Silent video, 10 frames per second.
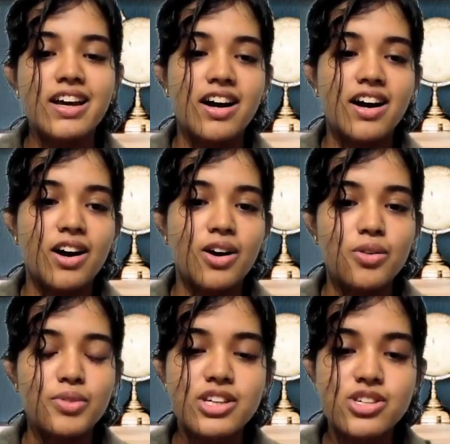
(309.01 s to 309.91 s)

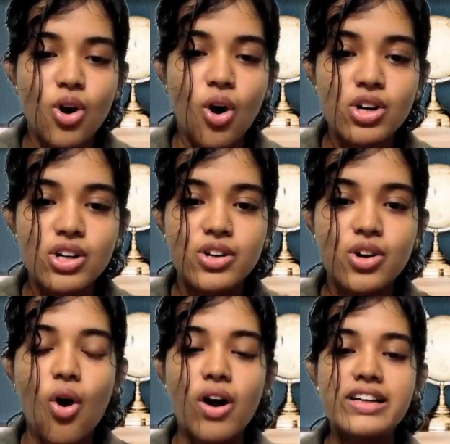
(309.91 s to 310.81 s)
with a stock
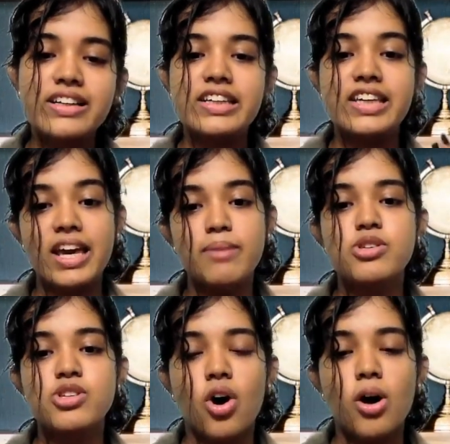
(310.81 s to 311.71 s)
called
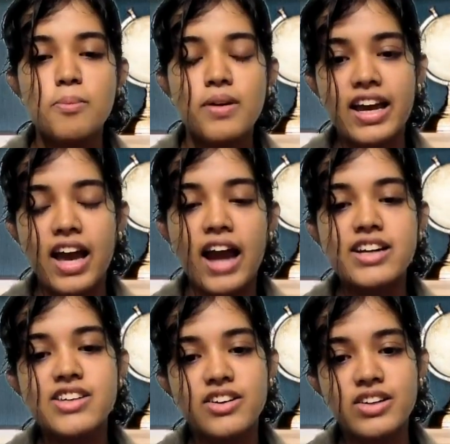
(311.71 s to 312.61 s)
GameStop at
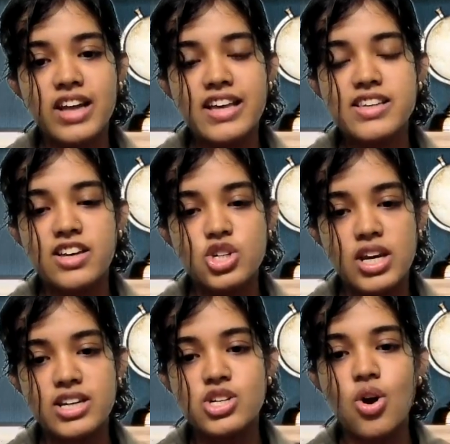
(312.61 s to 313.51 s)
a centralized
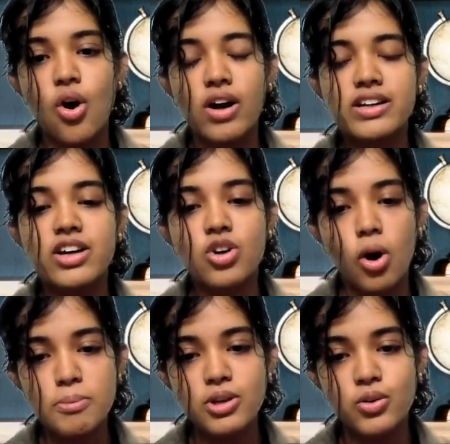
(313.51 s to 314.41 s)
exchange called
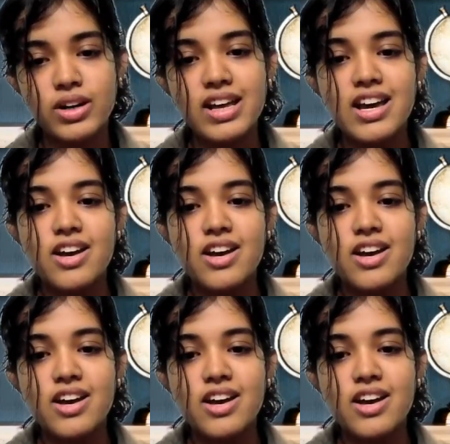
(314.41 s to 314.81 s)
Robinhood,